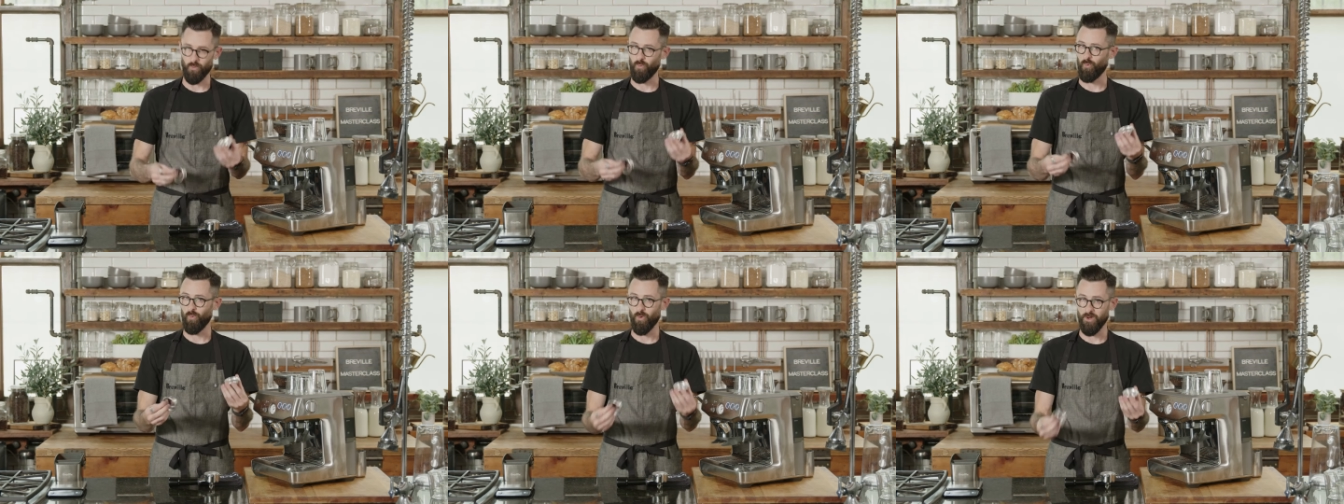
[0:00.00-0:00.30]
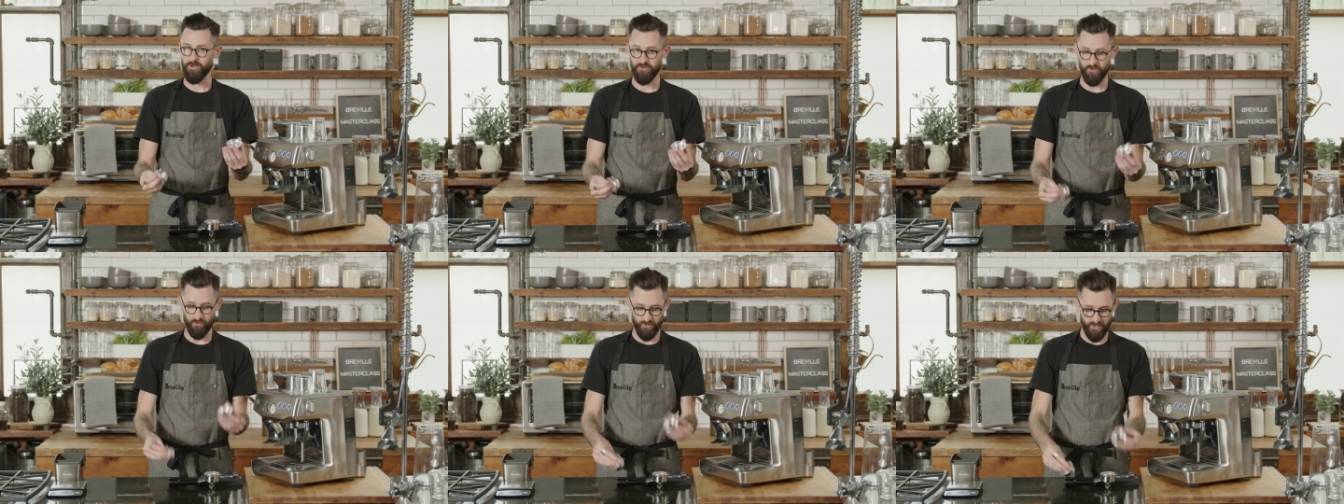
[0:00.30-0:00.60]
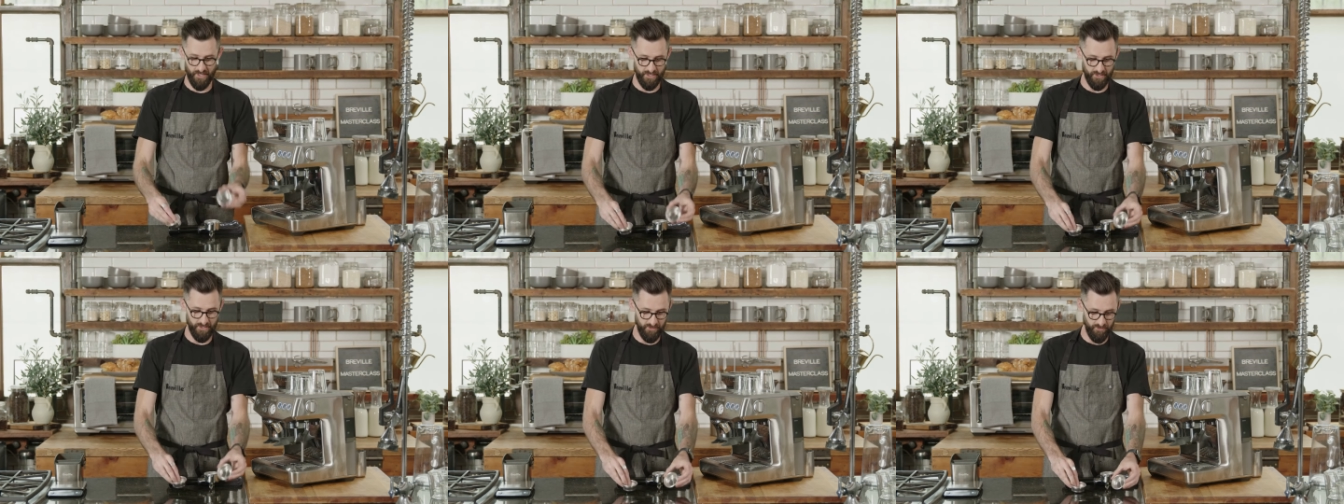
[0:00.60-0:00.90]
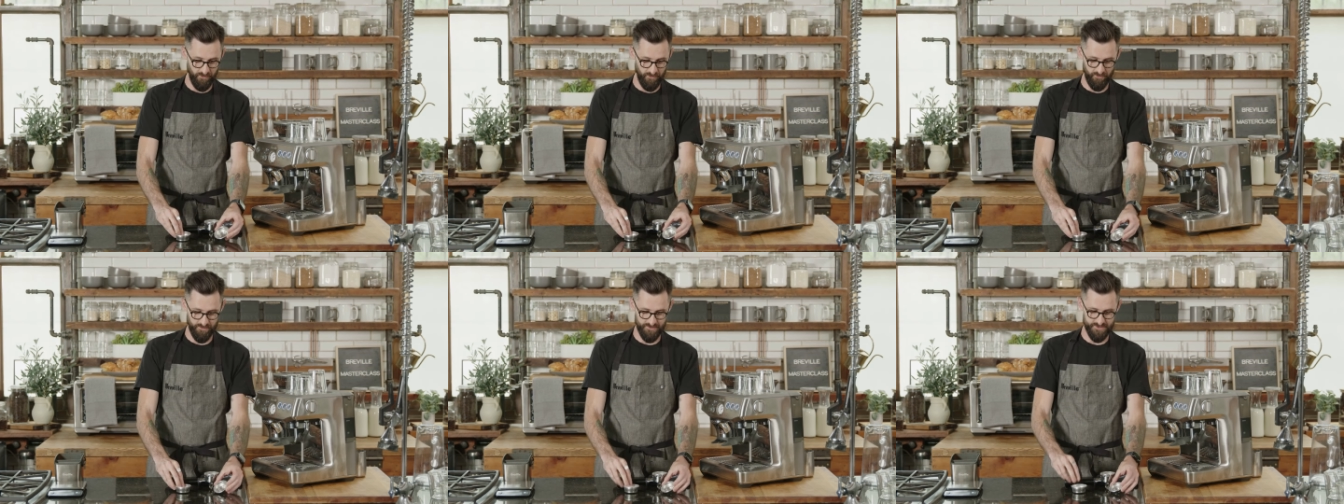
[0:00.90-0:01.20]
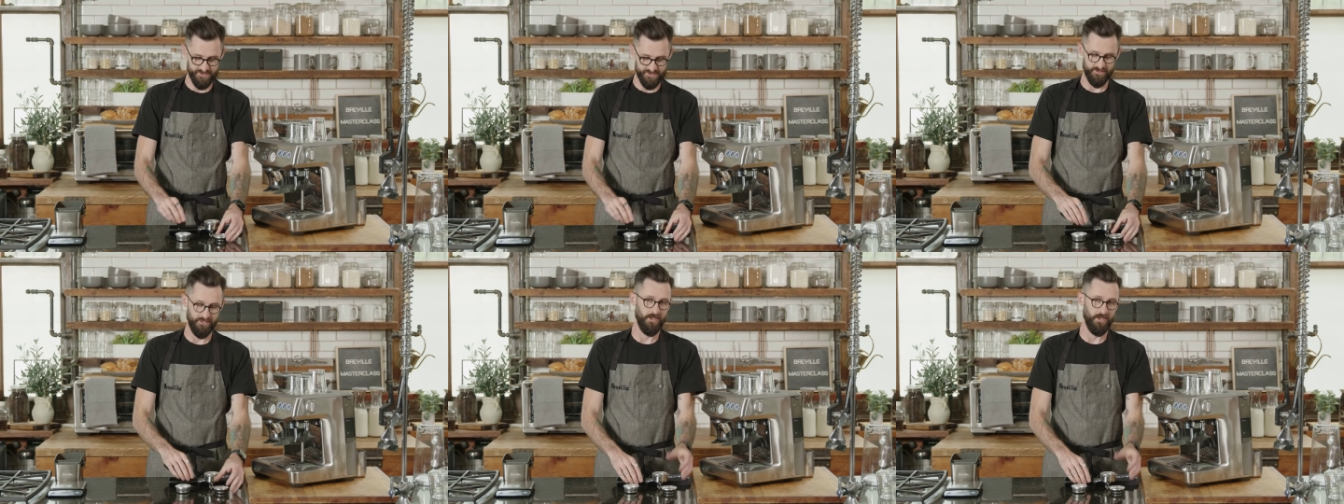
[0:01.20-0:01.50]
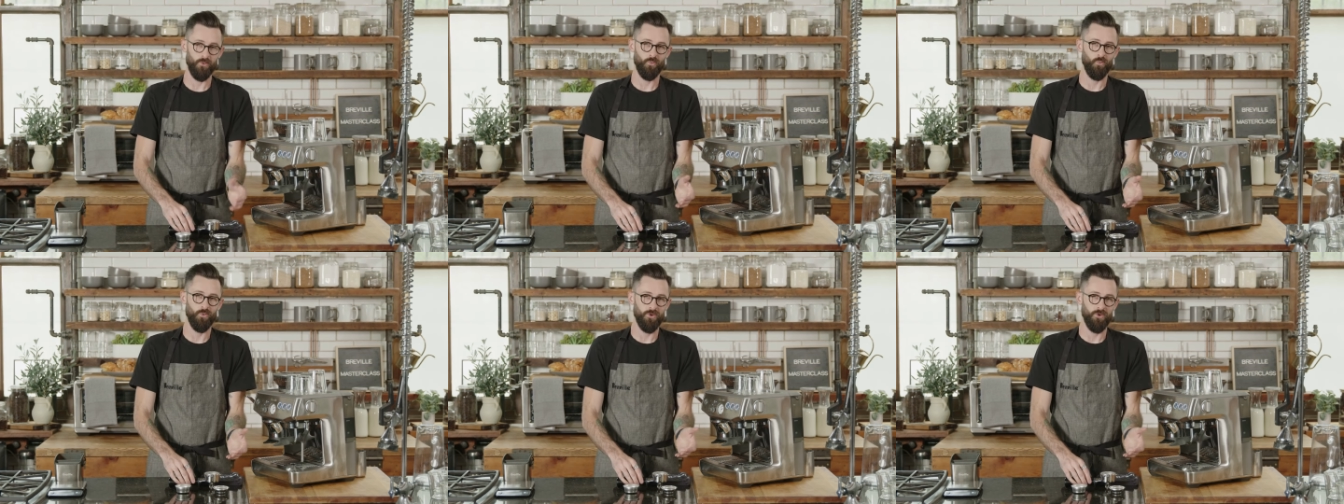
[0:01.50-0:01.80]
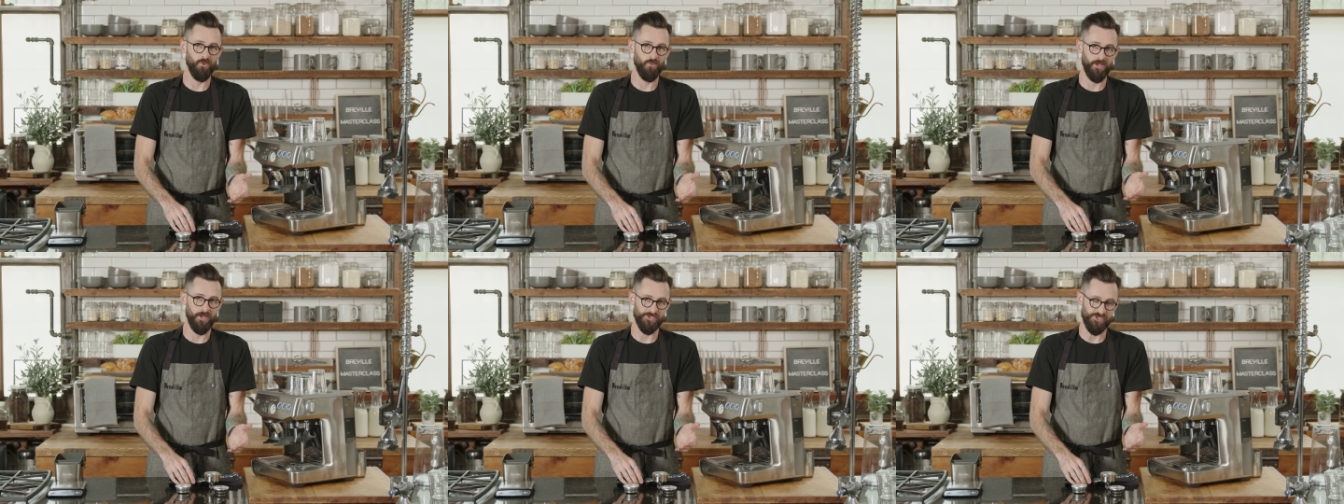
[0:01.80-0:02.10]
What do I use and when
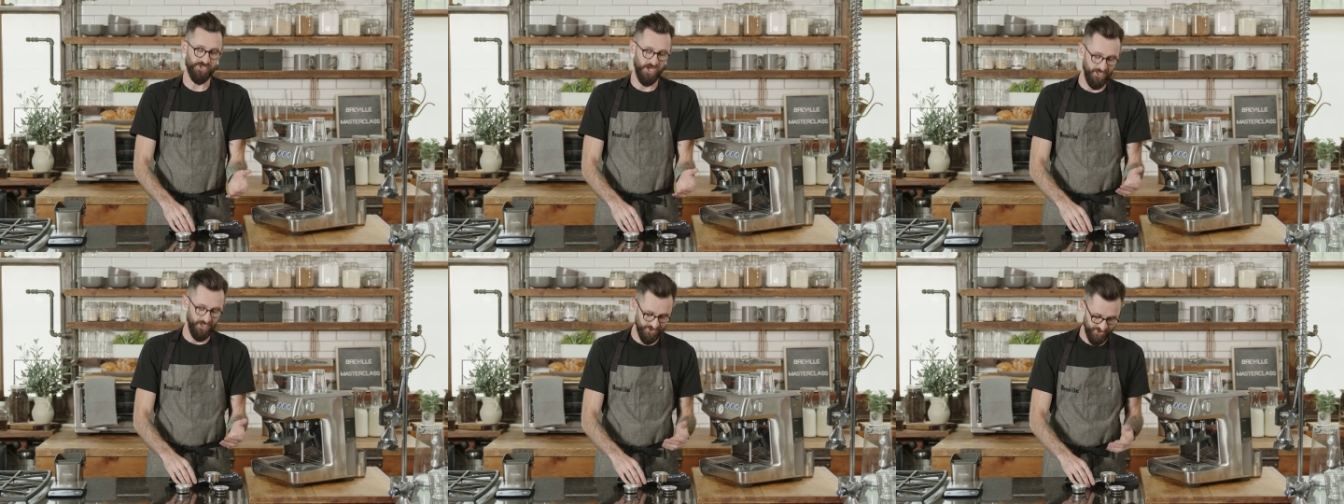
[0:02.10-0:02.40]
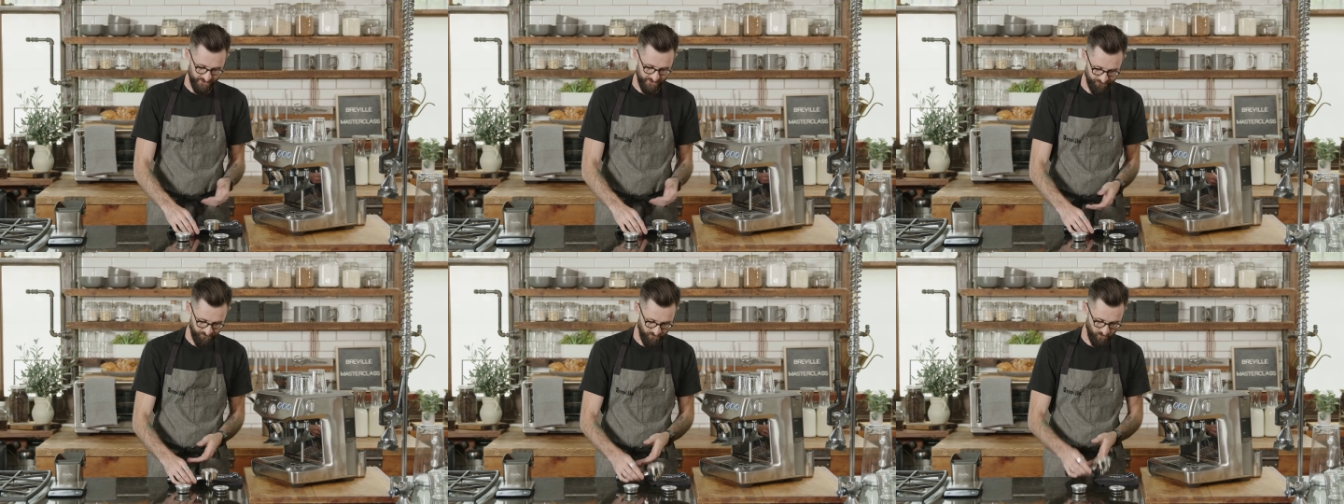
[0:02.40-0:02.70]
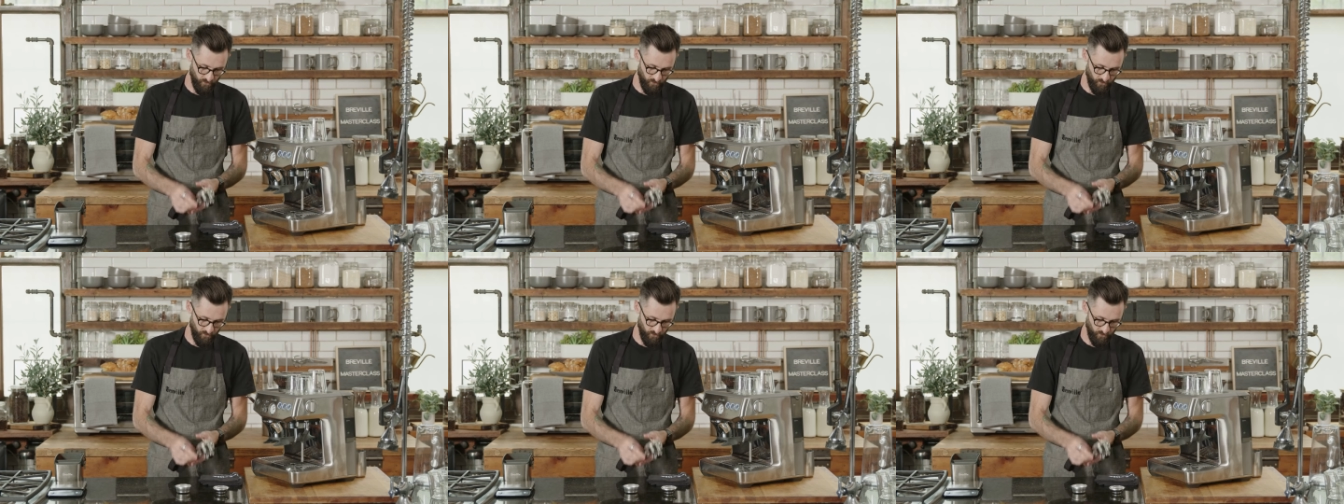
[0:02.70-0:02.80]
do I change it?